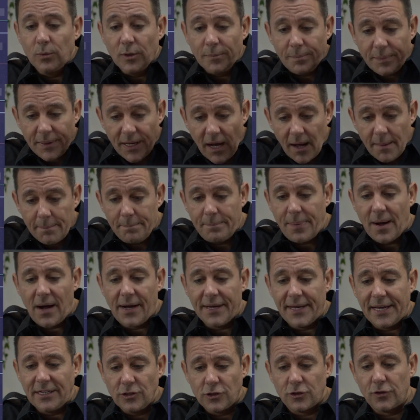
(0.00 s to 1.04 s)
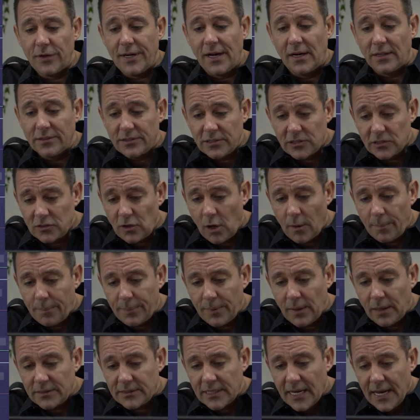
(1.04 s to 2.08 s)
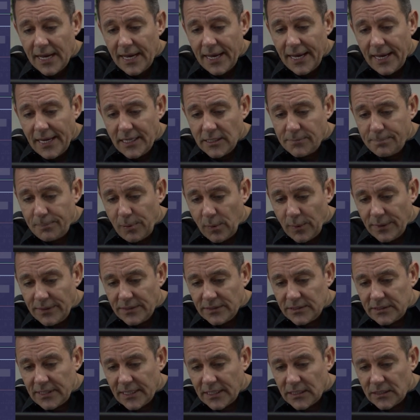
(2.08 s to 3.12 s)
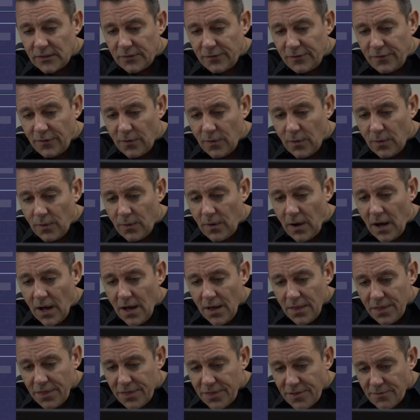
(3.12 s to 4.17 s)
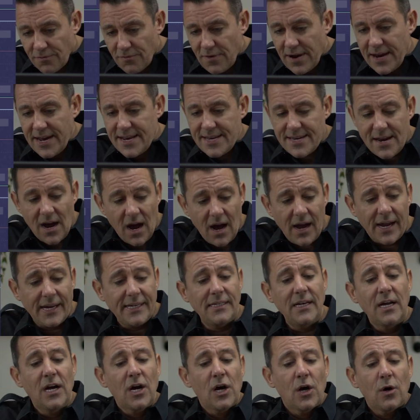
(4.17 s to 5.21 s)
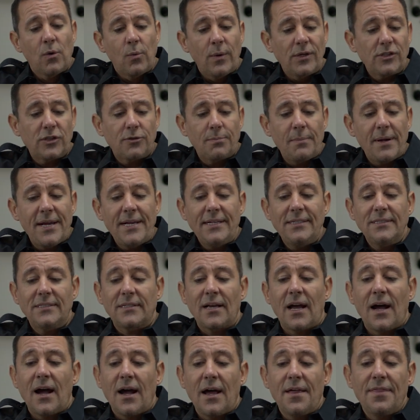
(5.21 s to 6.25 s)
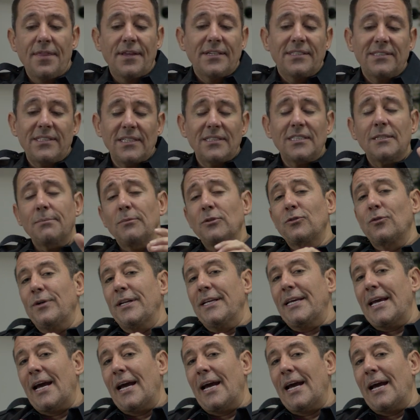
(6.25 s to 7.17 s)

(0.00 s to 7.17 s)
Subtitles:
would be our buy entry. Our stop loss is 0.6439, which means the system has already